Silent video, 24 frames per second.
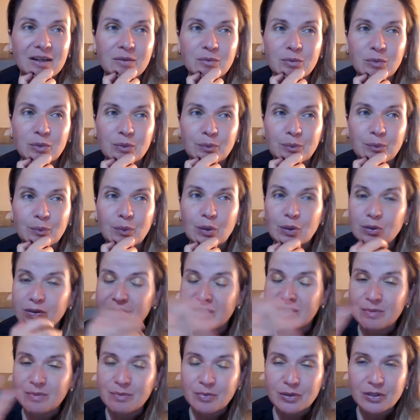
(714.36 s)

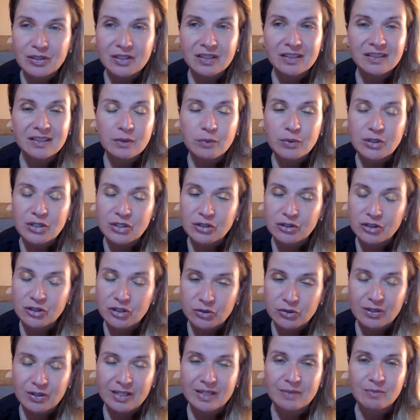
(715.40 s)
most importantly, with your
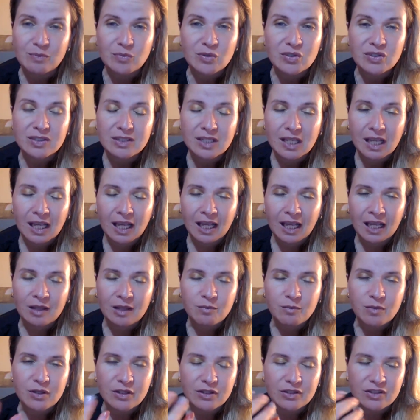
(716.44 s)
dreams,
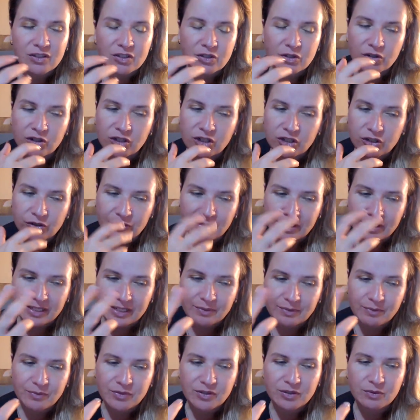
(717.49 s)
because your
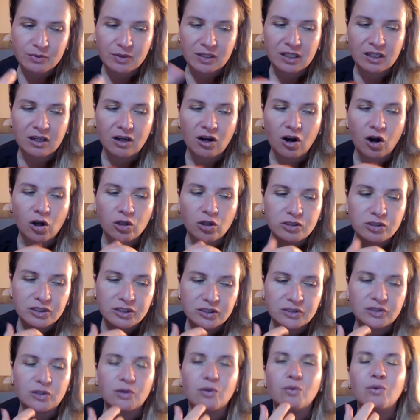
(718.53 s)
dreams will
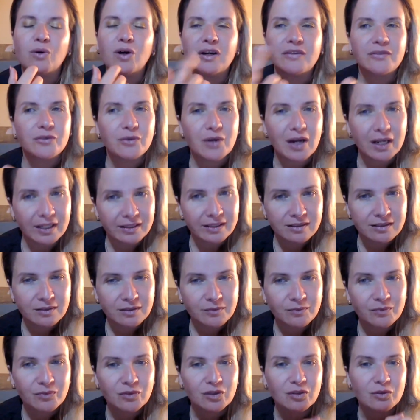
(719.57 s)
also attract
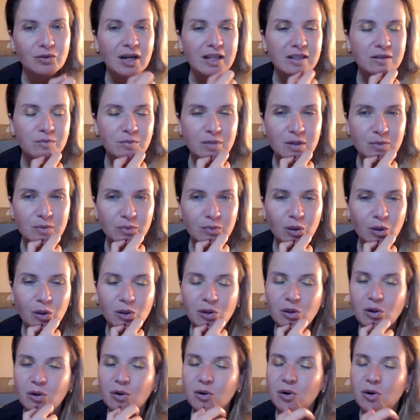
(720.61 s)
the right people